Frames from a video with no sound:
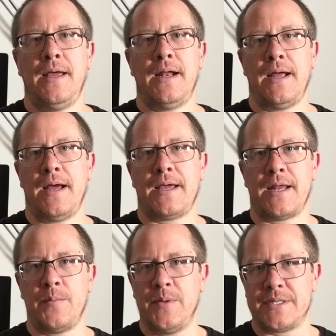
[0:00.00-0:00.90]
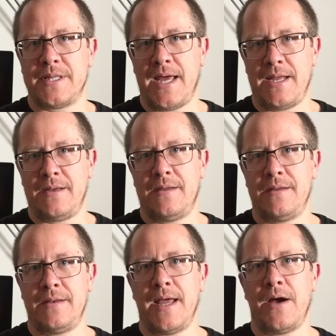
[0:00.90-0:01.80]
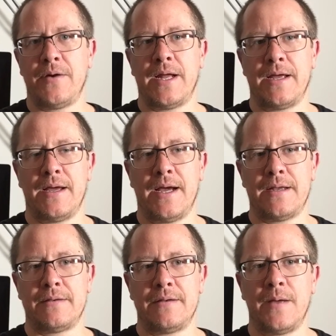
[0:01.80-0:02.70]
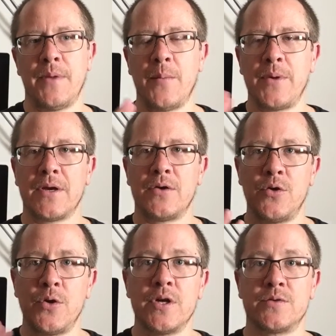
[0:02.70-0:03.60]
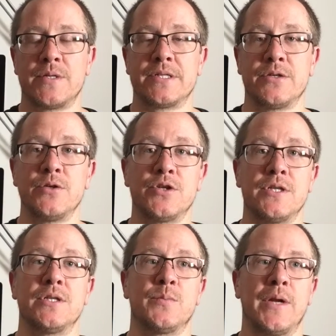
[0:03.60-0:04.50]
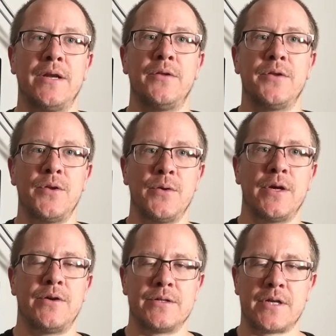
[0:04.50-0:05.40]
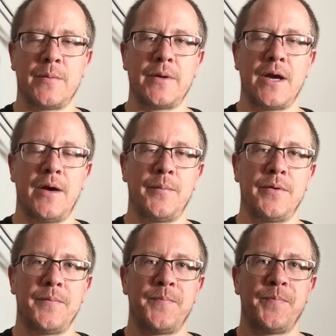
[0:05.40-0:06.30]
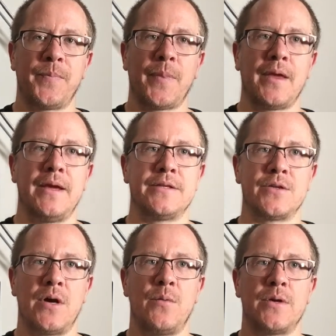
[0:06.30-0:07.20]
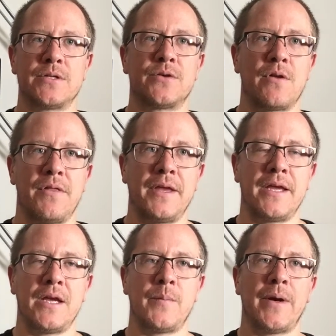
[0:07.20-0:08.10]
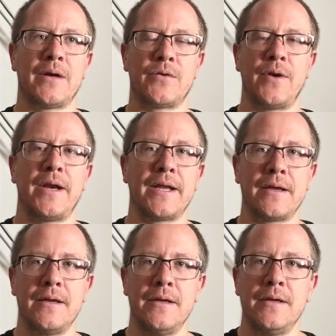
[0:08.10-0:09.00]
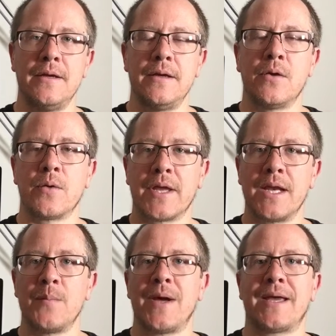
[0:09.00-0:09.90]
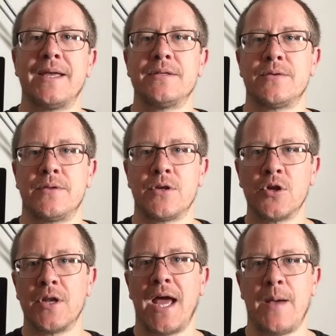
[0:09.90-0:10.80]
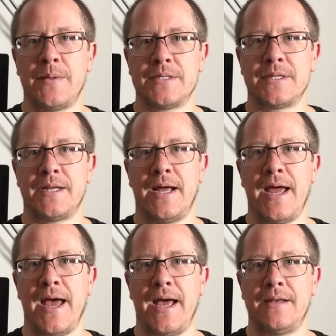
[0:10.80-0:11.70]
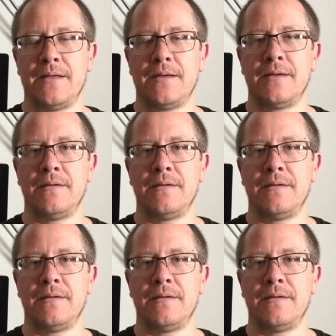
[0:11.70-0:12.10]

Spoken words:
And I kind of miss that now. And I'm not big on New Year's resolutions, but I know the new year is coming up, and so I want to start thinking about creating or getting back into the good habits that I had.